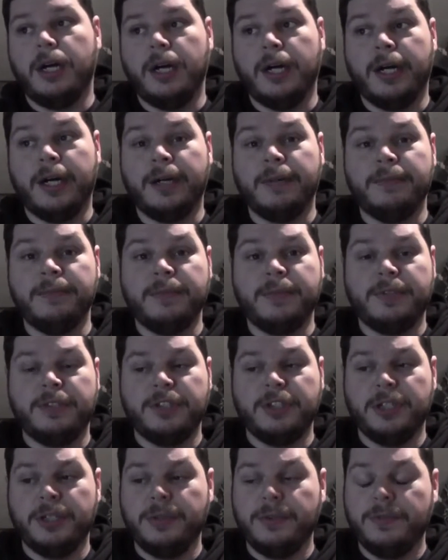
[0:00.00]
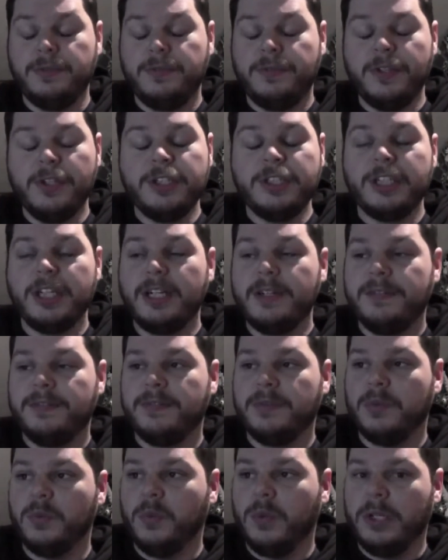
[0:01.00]
So first
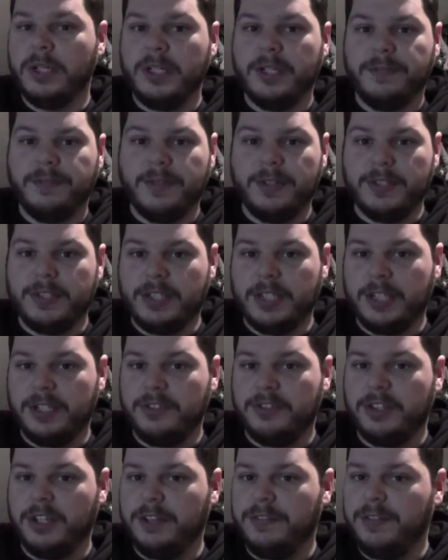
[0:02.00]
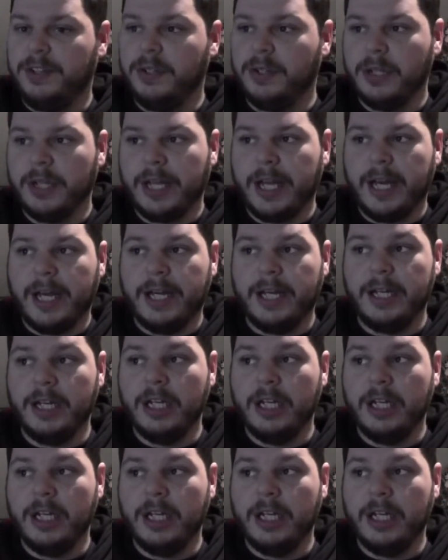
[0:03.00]
off, one of the first things, if you look at